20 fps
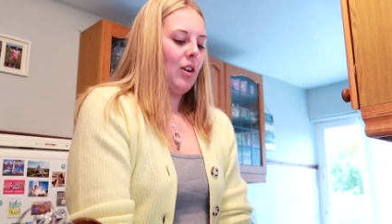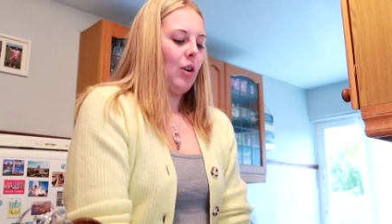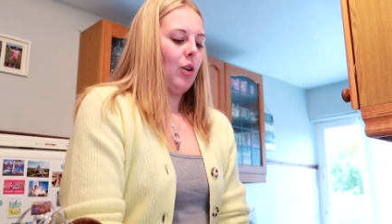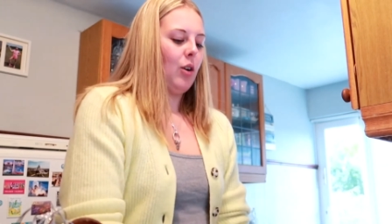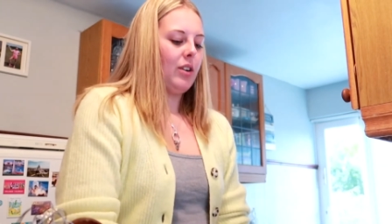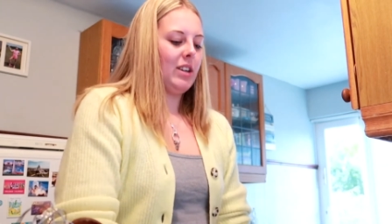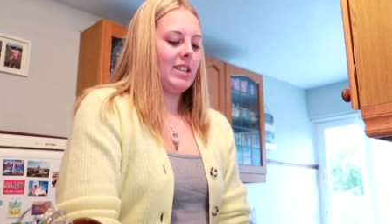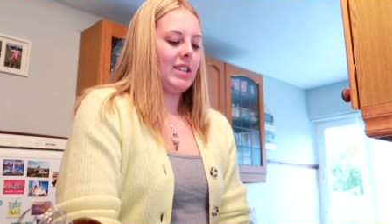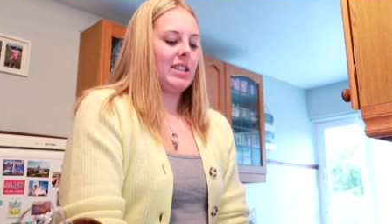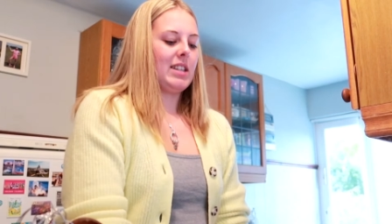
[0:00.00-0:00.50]

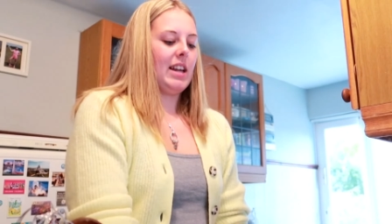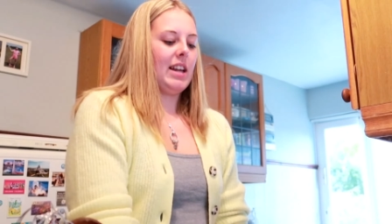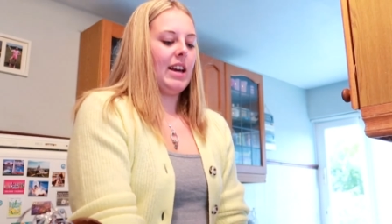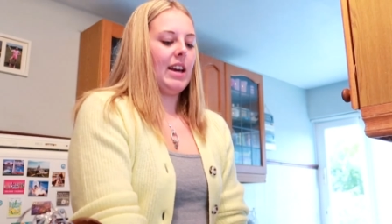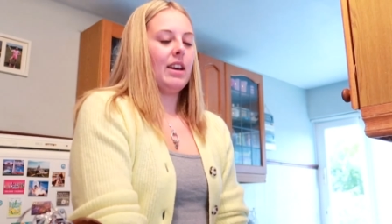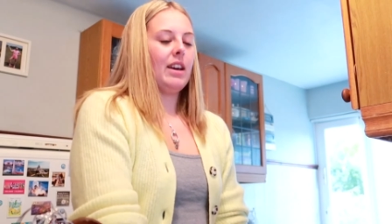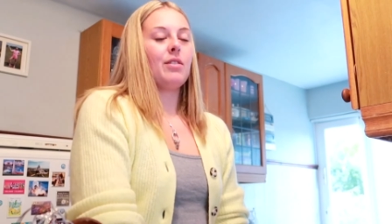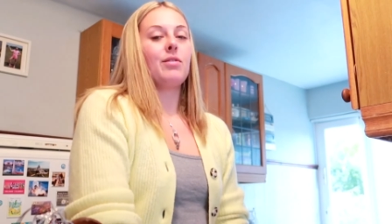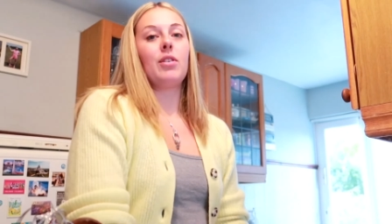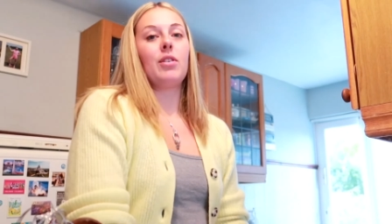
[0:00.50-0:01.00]

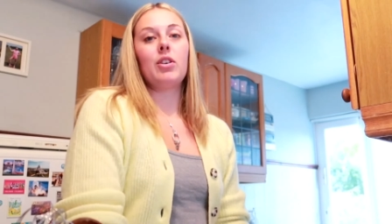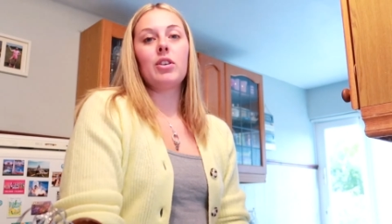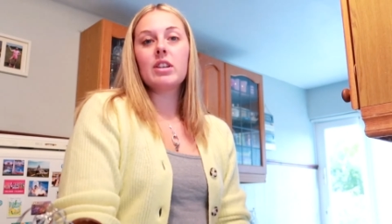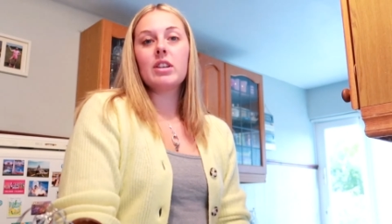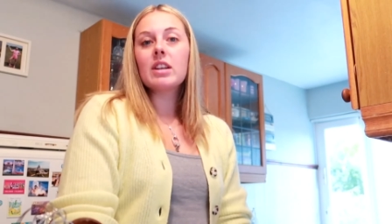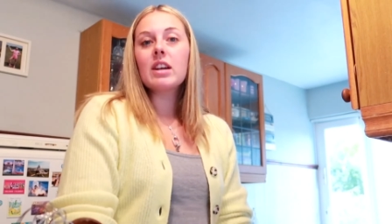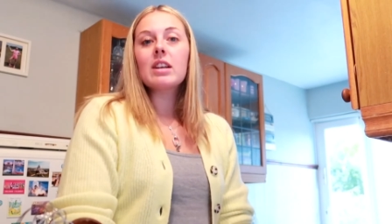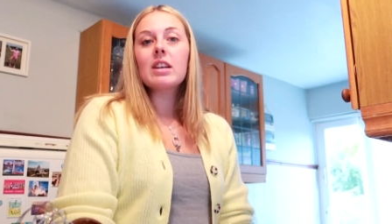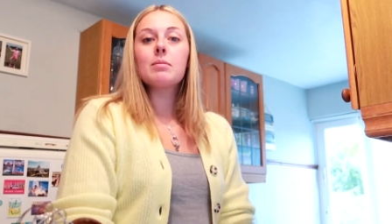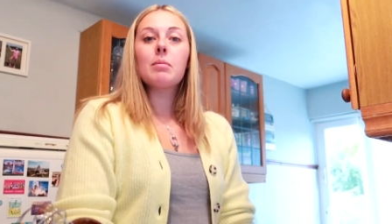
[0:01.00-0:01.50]
Honestly,
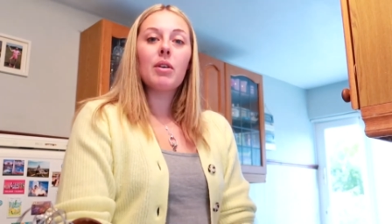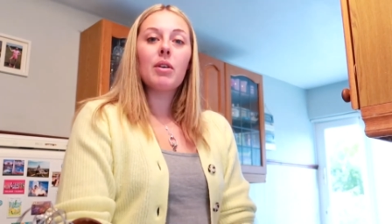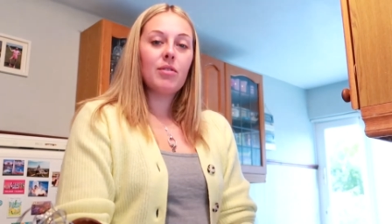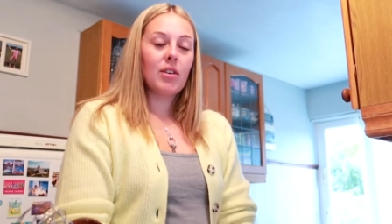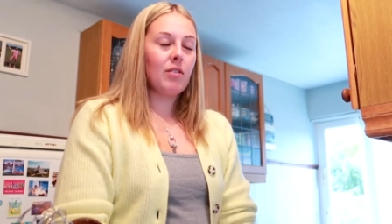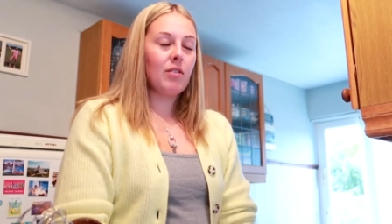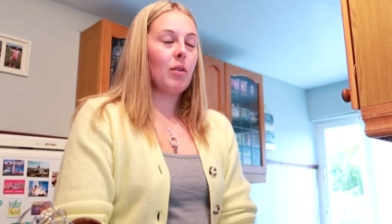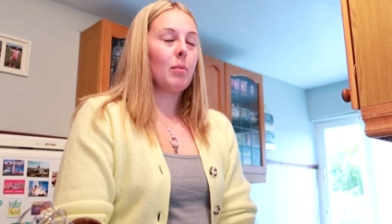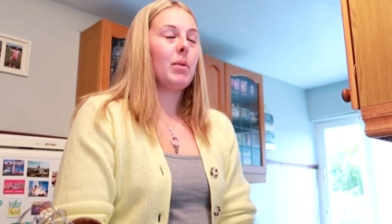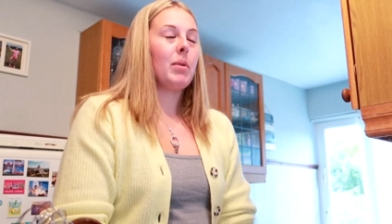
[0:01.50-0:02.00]
Florida is my
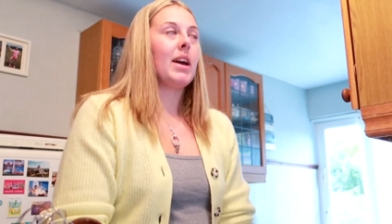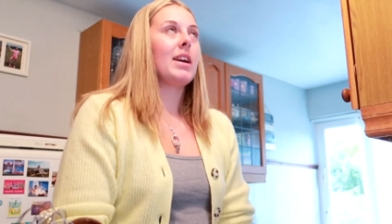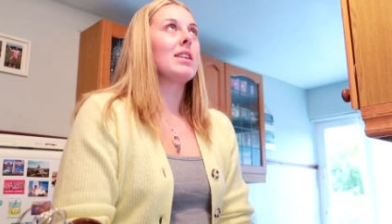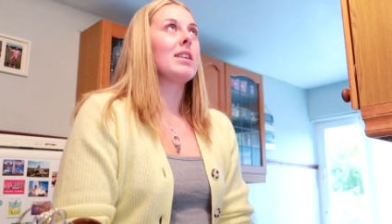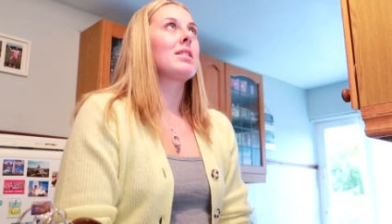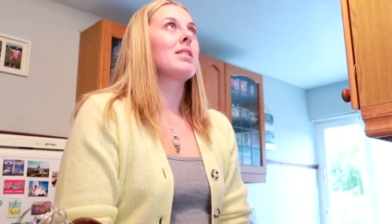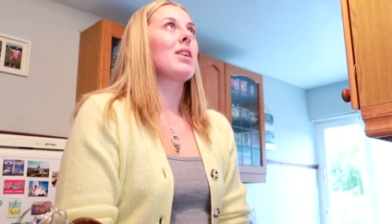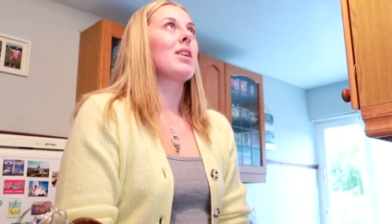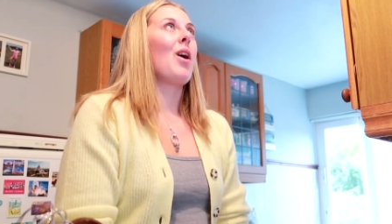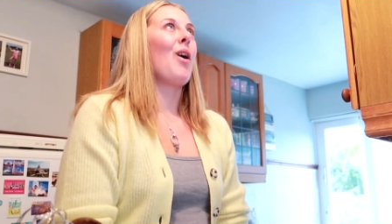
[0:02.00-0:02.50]
favourite
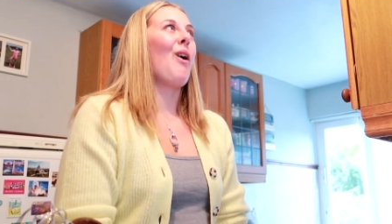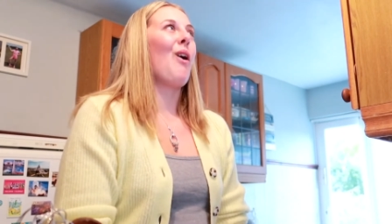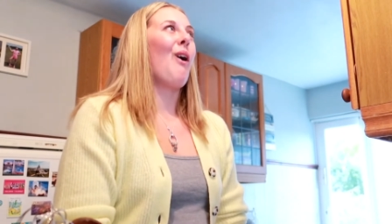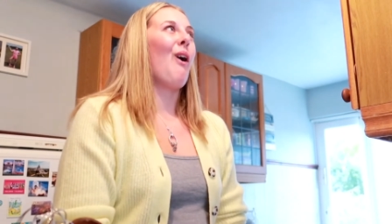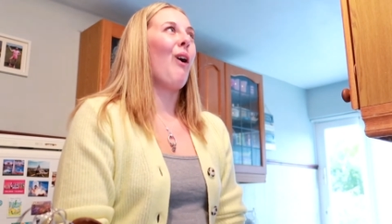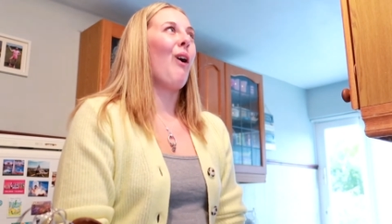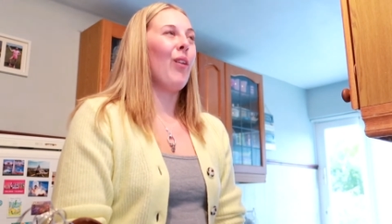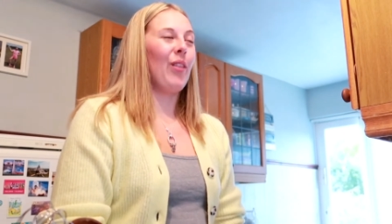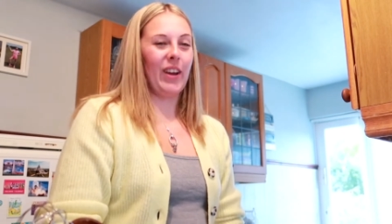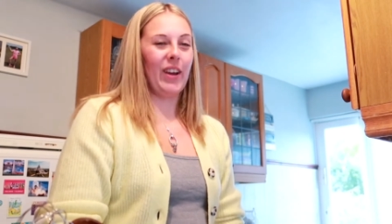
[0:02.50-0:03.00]
place
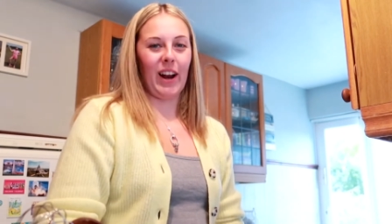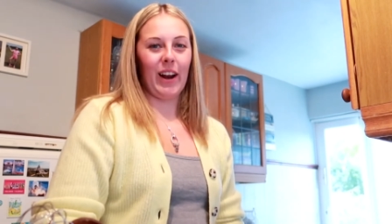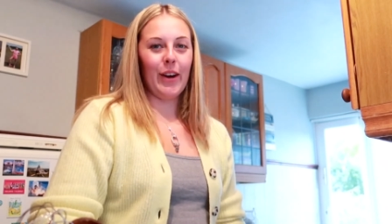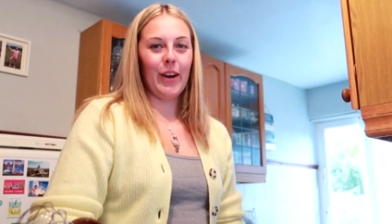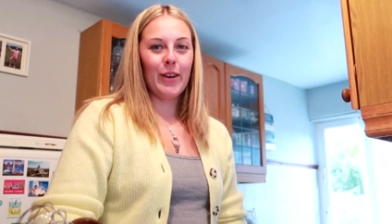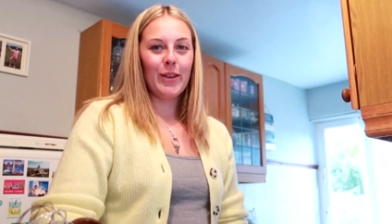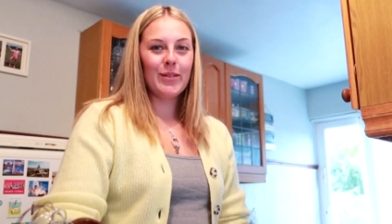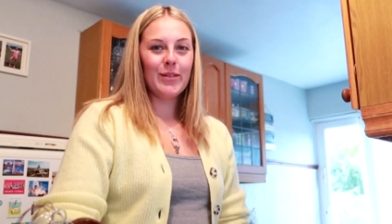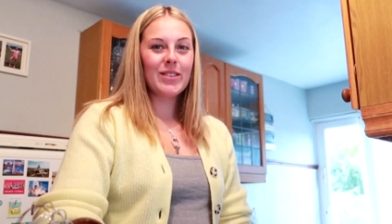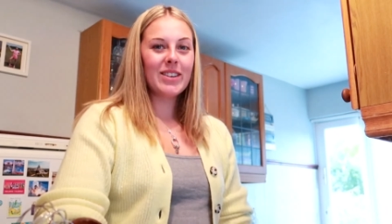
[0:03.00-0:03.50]
on the
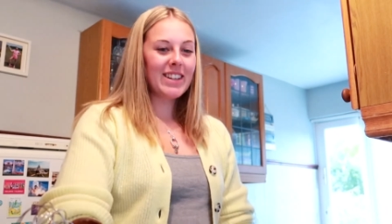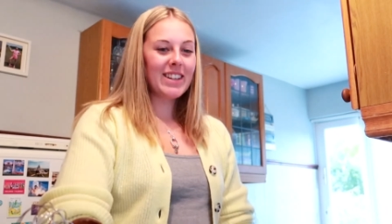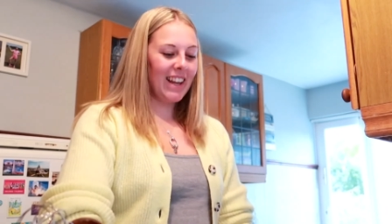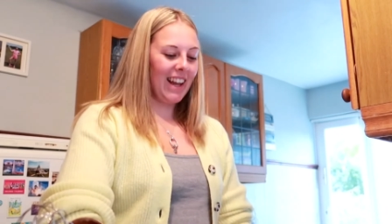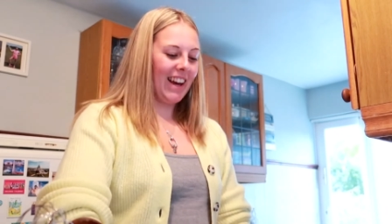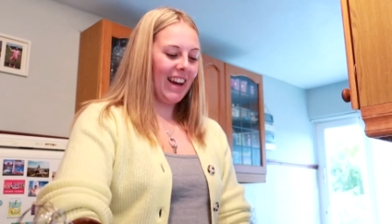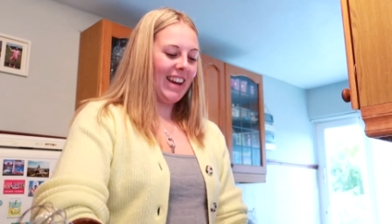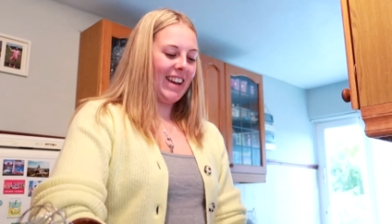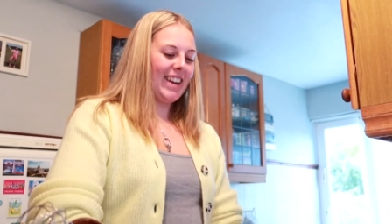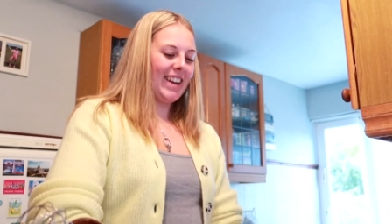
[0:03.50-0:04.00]
globe.
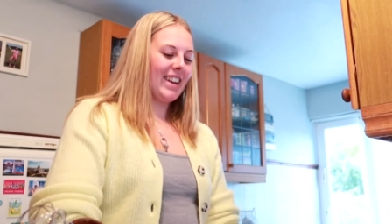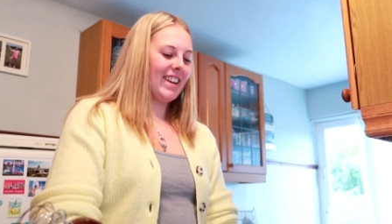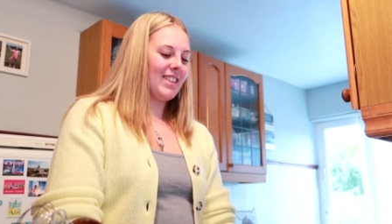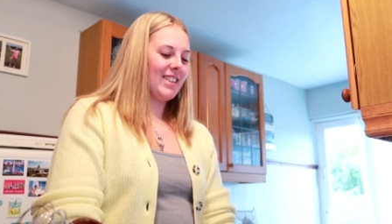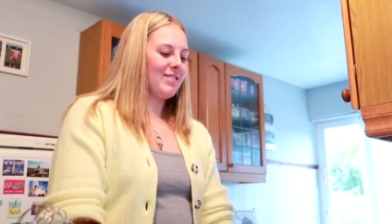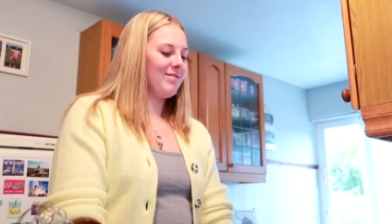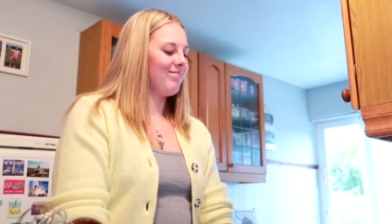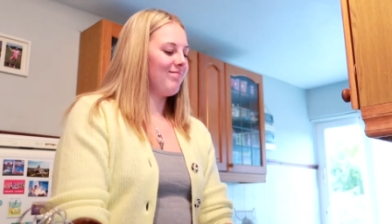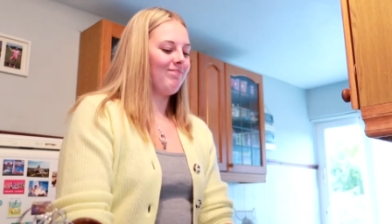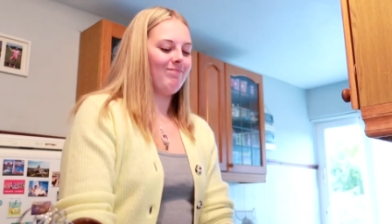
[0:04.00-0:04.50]
Like,
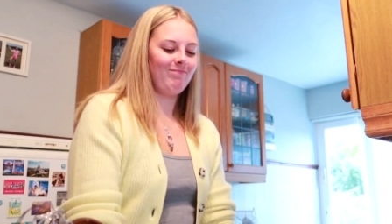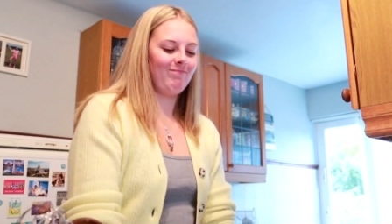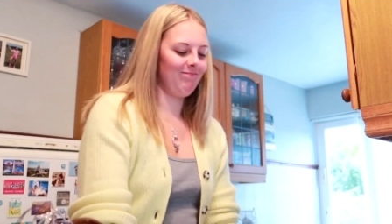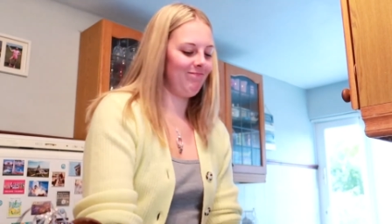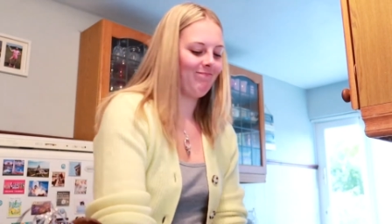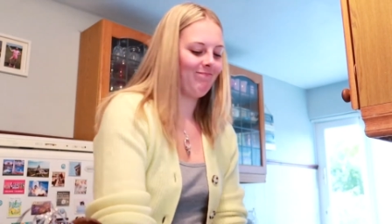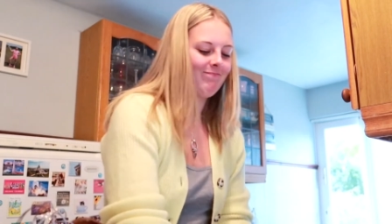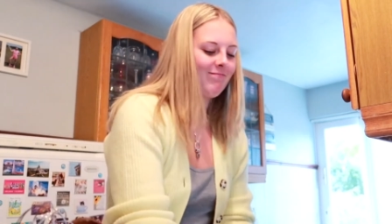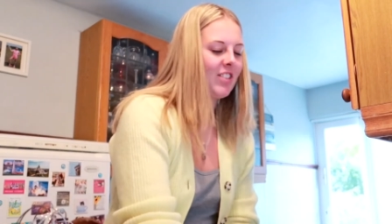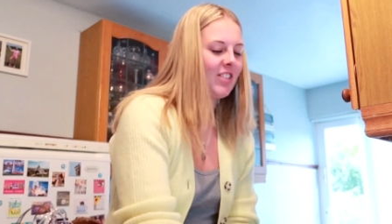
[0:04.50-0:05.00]

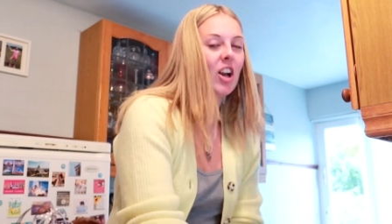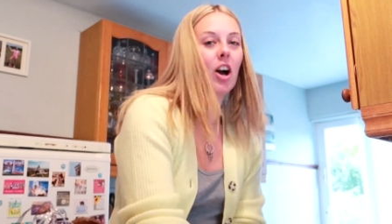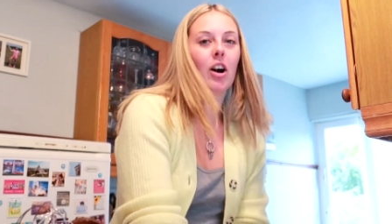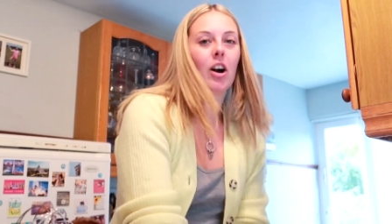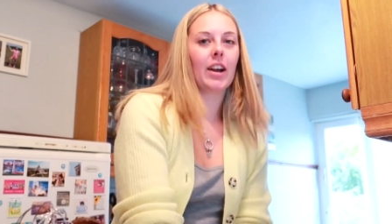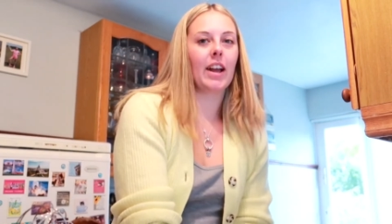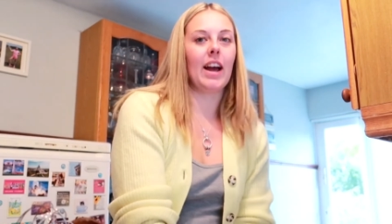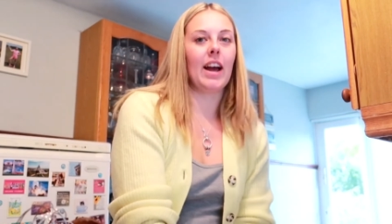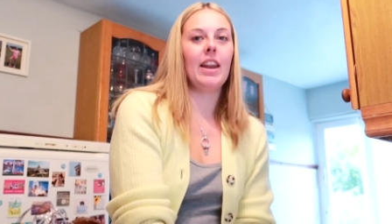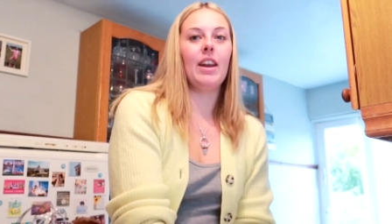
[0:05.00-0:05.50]

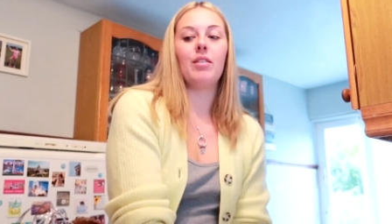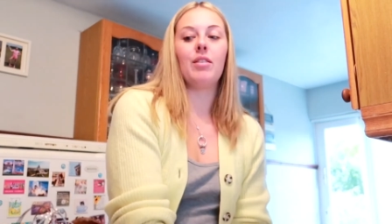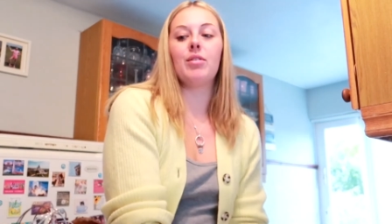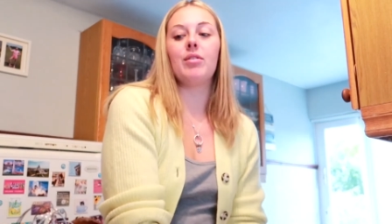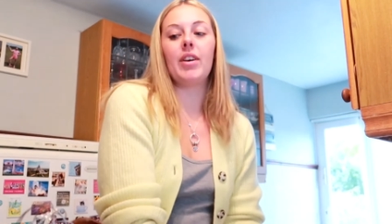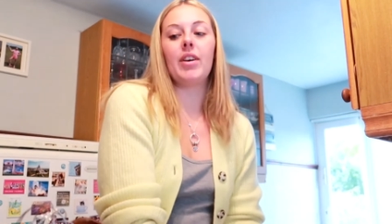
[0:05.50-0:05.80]
can't get enough of